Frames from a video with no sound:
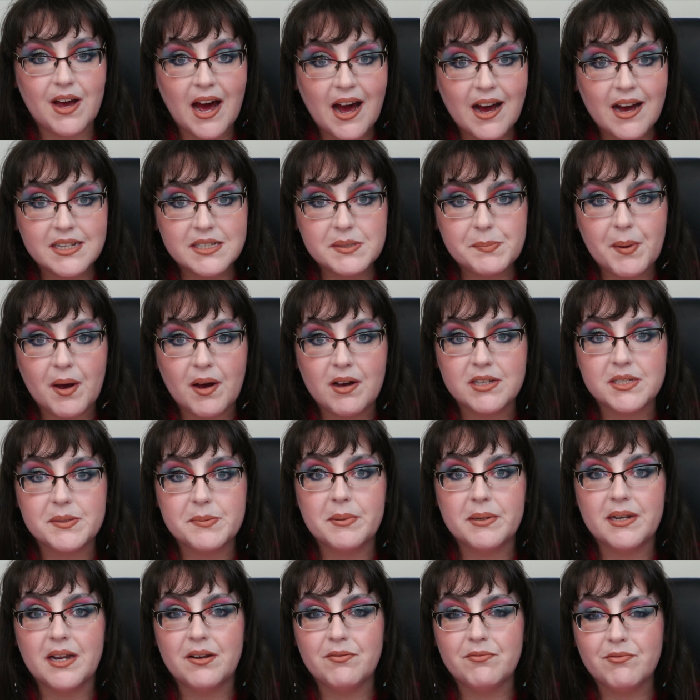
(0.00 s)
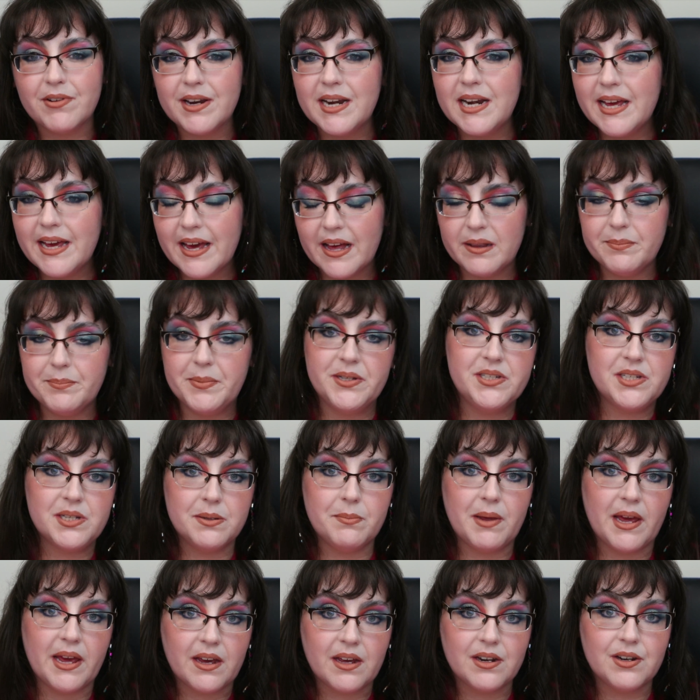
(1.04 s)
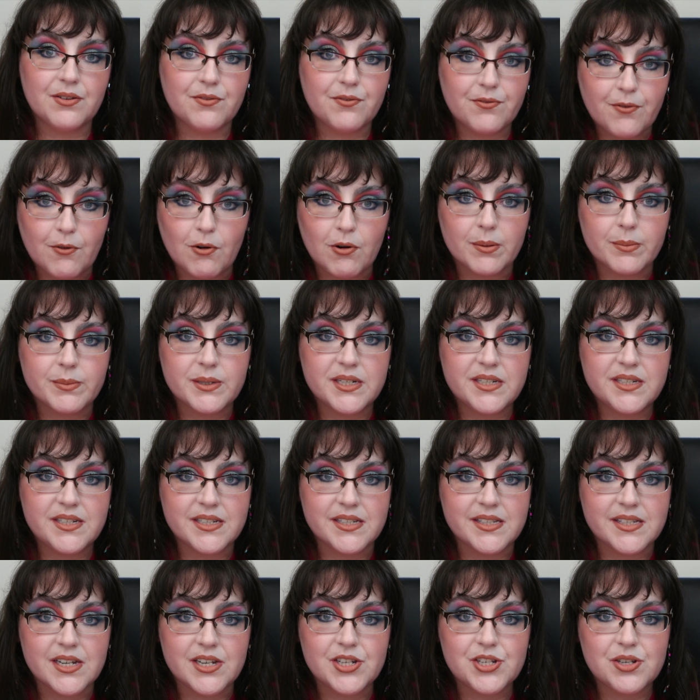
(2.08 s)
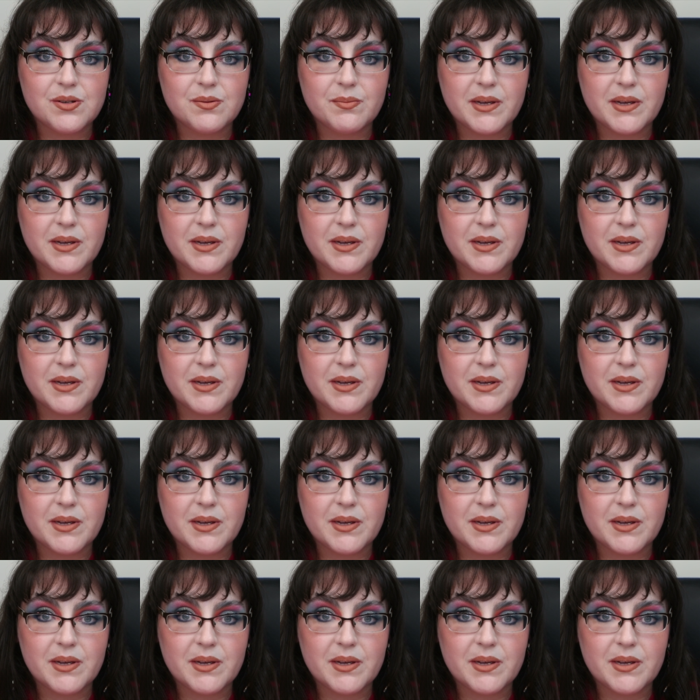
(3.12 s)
as possible and really help you to make an informed decision,